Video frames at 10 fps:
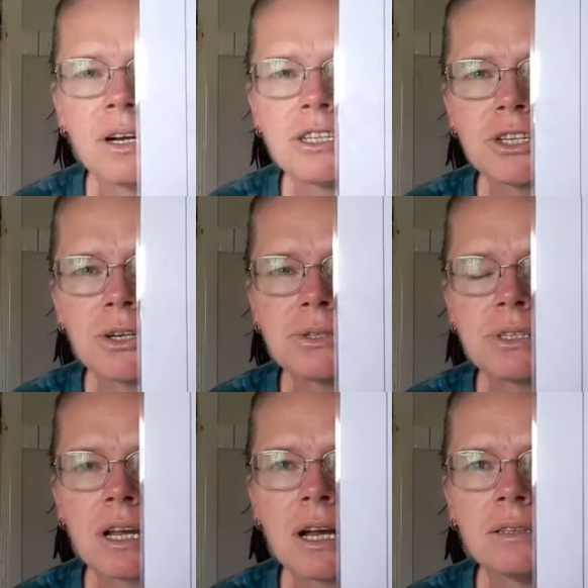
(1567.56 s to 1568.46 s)
I chose
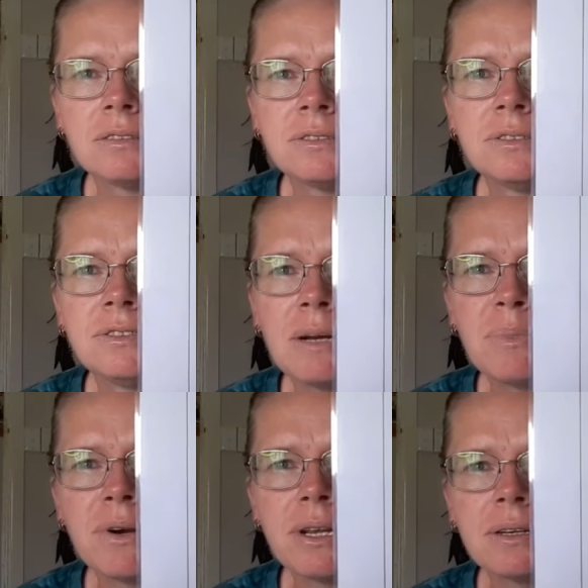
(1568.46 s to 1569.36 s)
the coloured
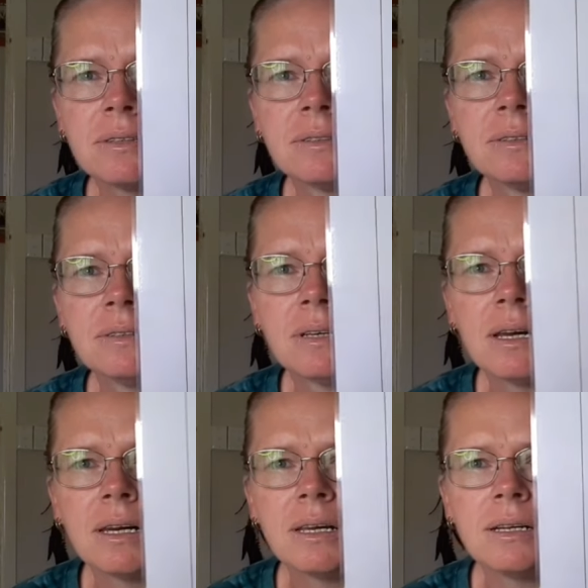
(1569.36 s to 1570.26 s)
fabric.
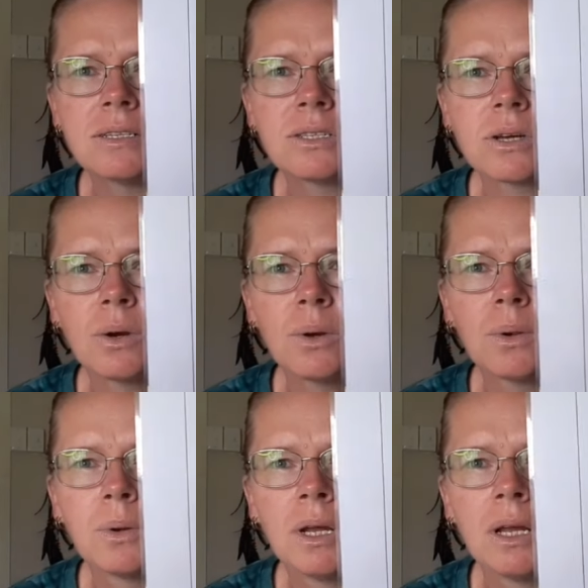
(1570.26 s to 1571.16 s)

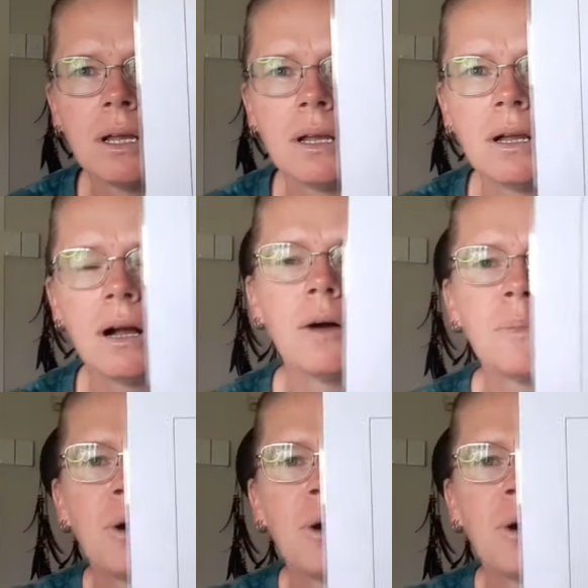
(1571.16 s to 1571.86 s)
So I'm